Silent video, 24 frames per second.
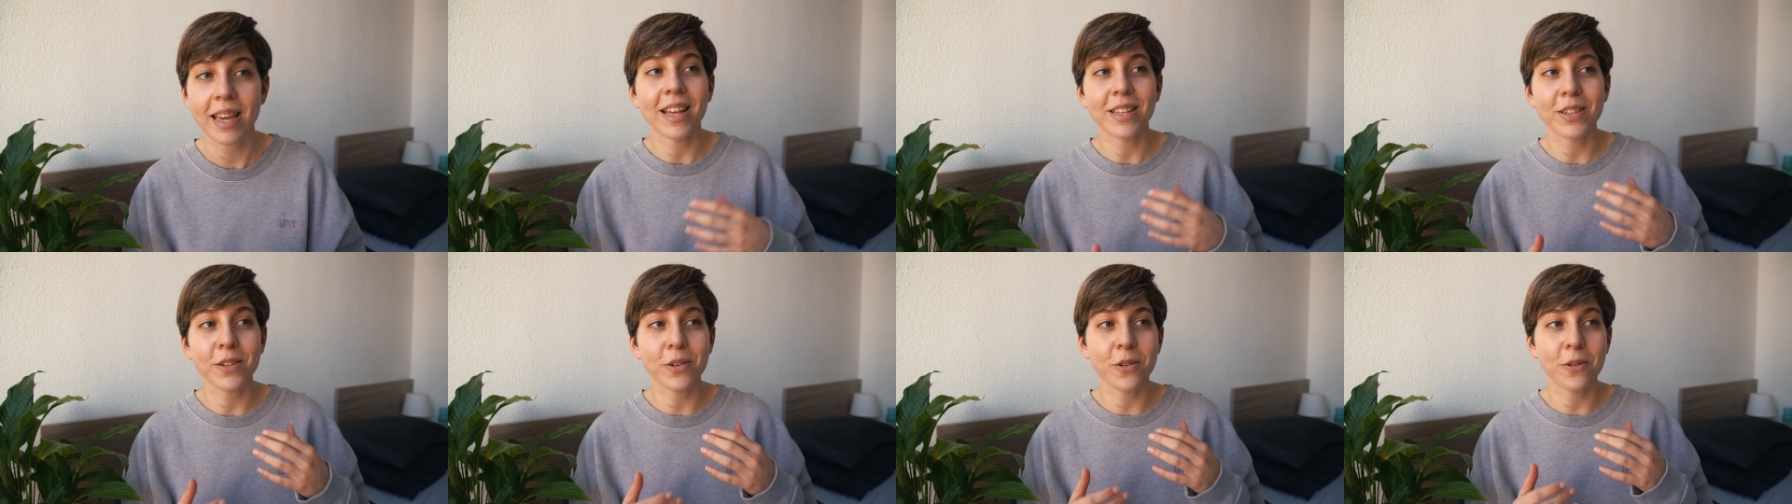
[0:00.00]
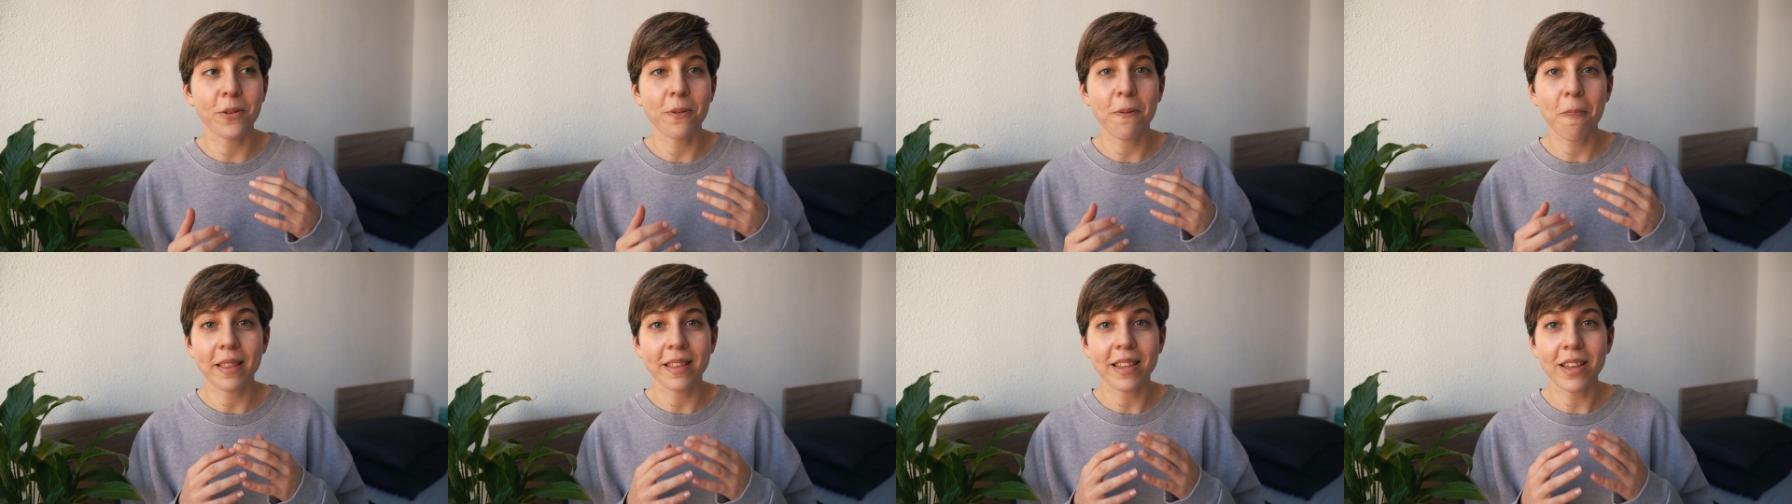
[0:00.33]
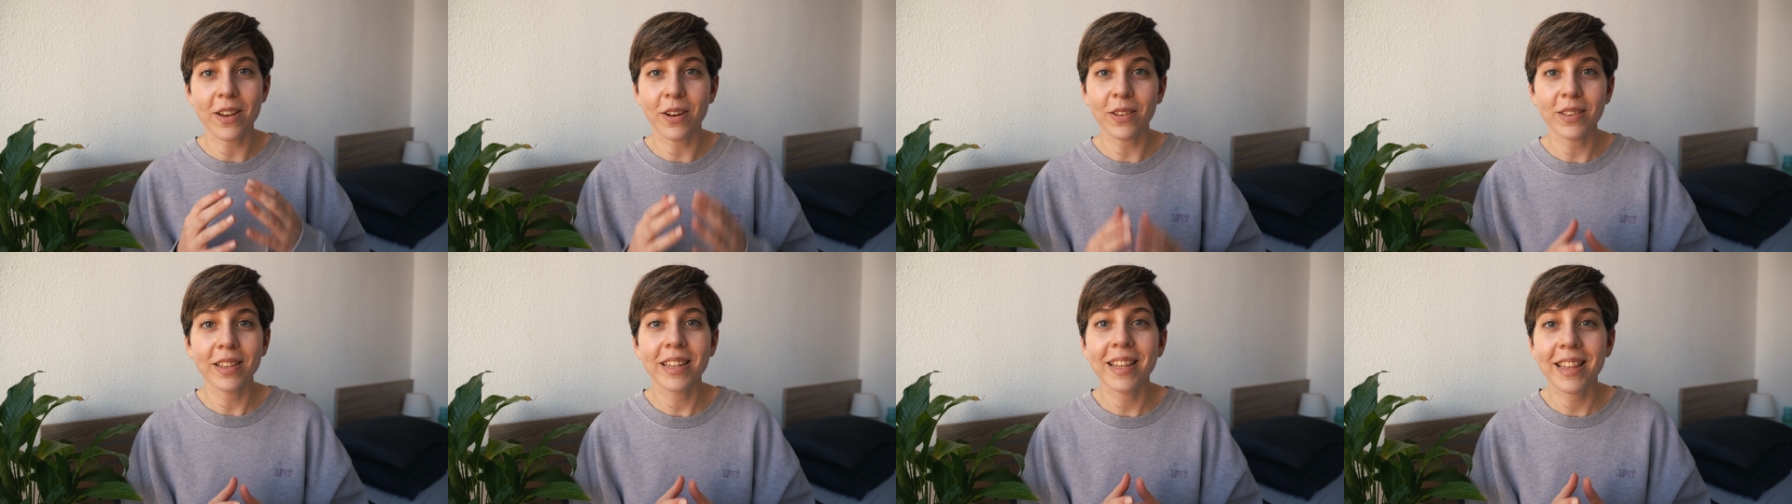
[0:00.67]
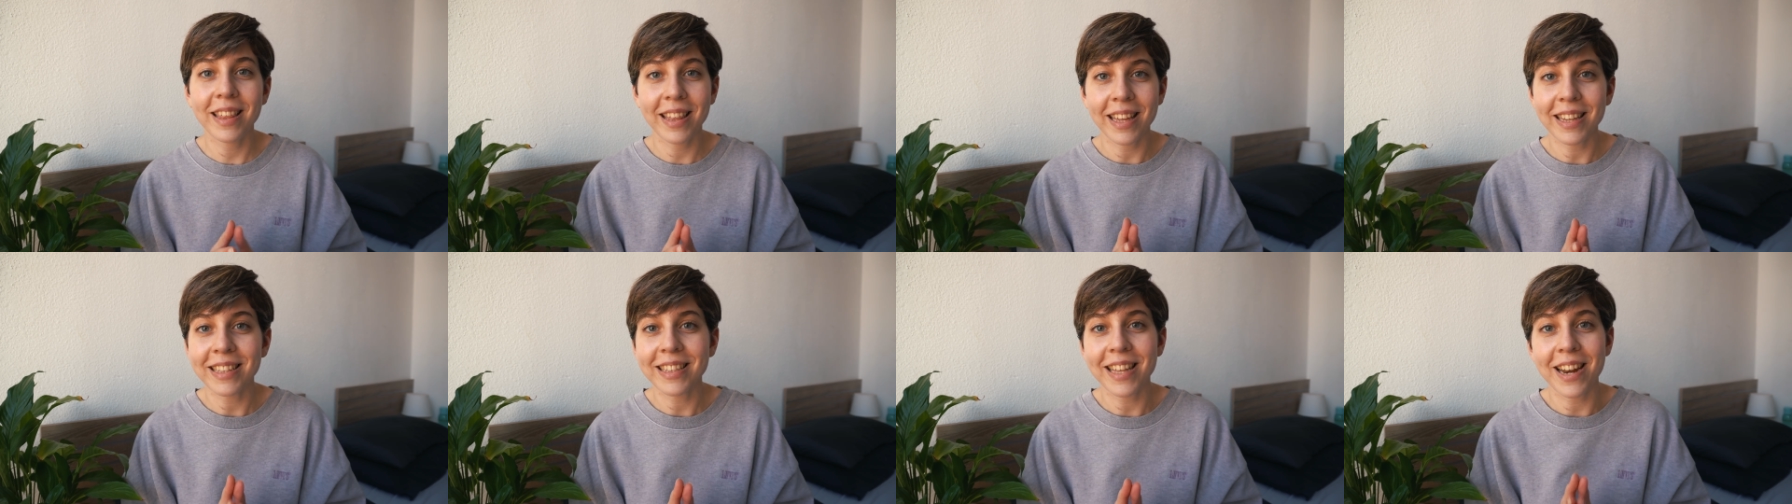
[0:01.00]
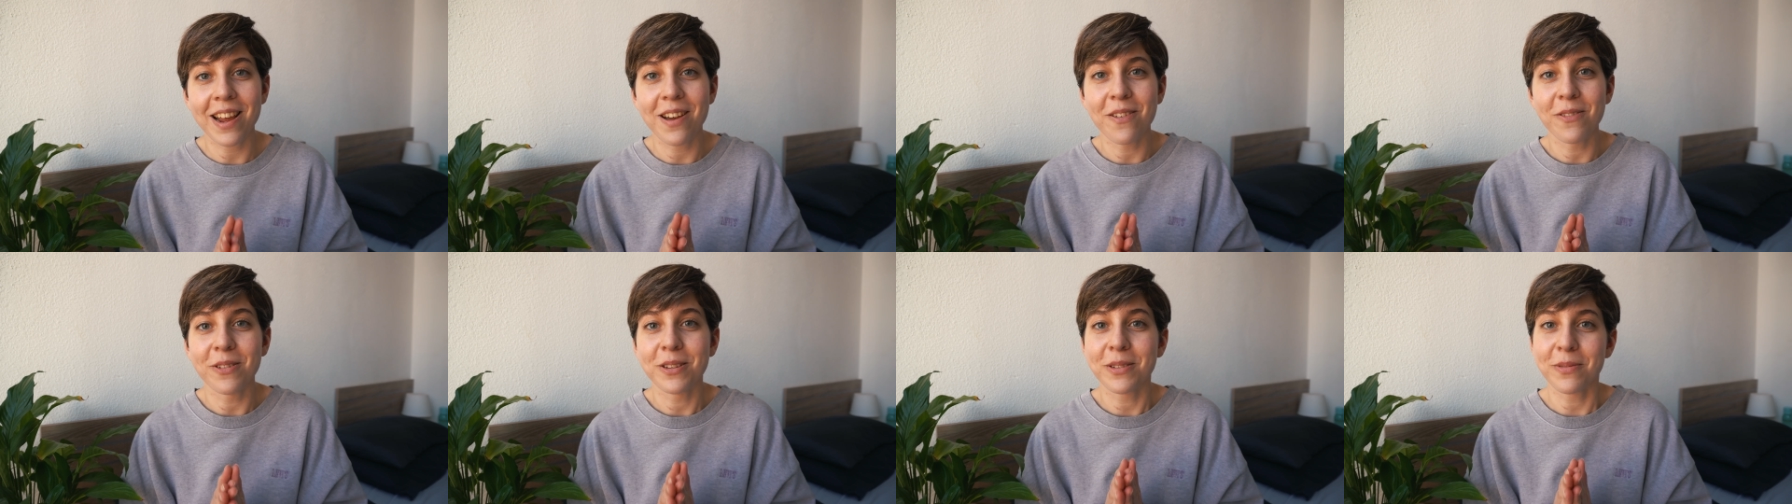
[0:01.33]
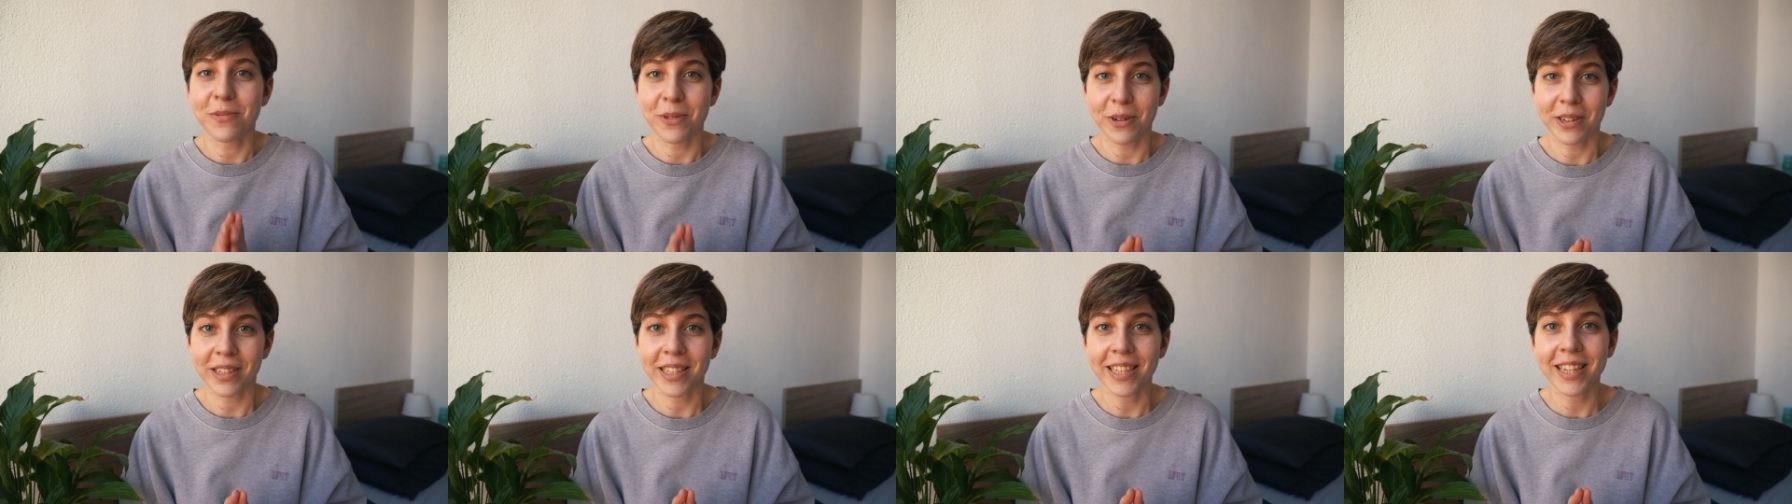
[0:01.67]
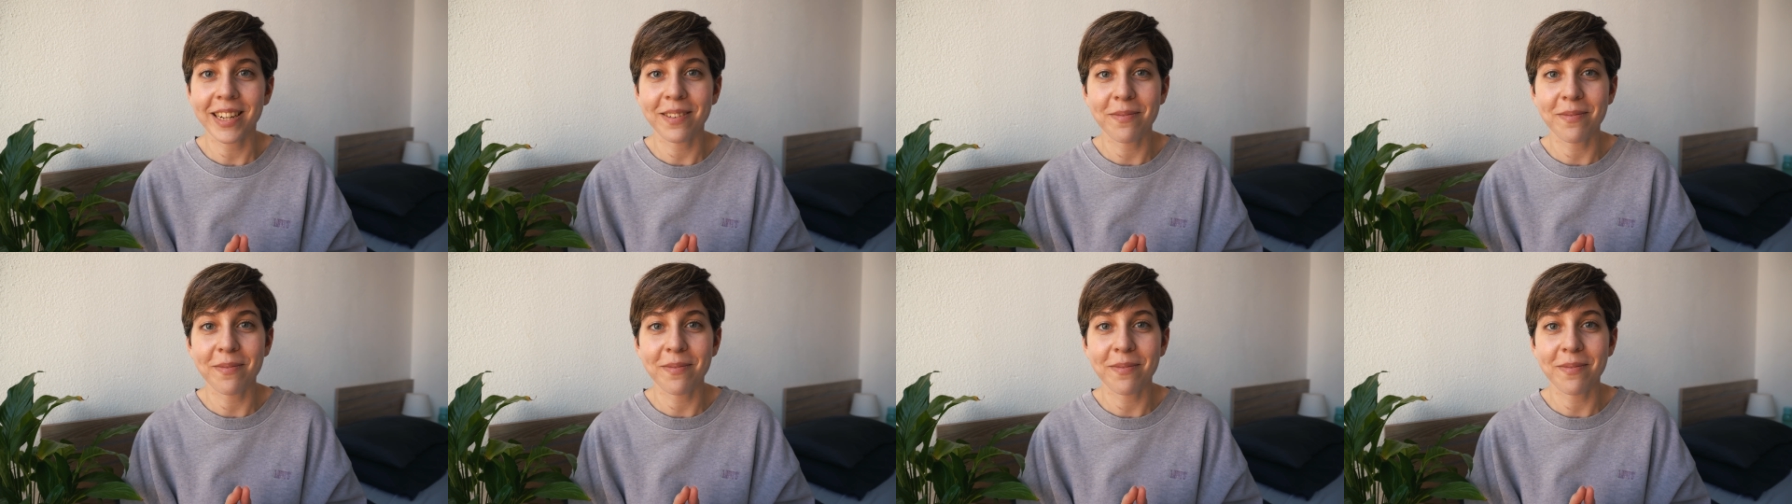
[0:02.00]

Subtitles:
And so the only thing that I was worrying